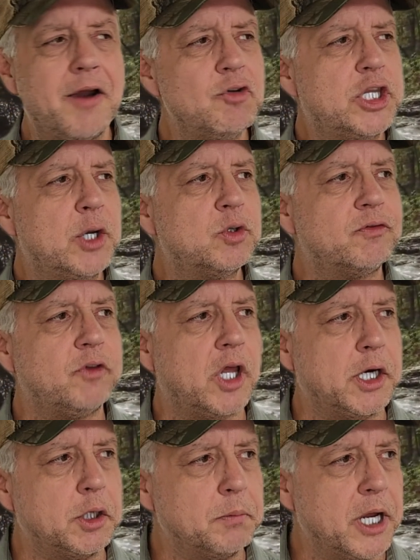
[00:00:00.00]
Everything was
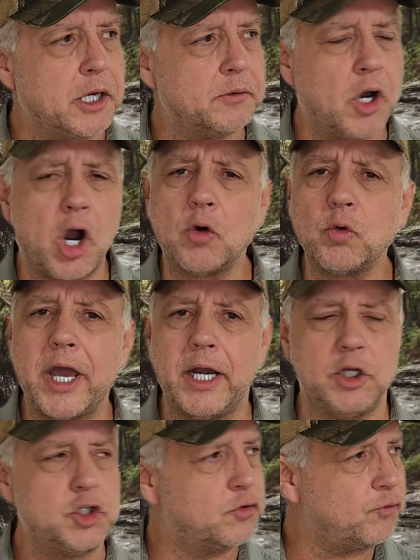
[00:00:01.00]
flooded, man.
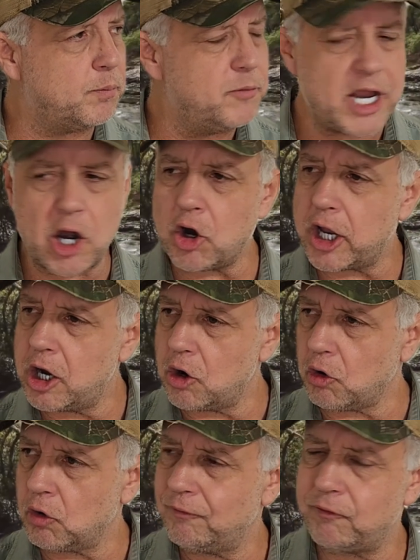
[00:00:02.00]
Already, just from there to here,
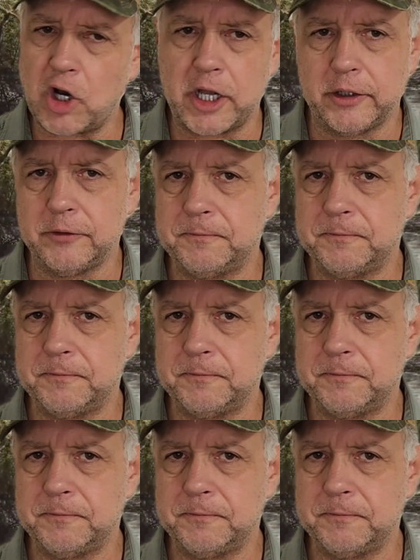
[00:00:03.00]
flooded.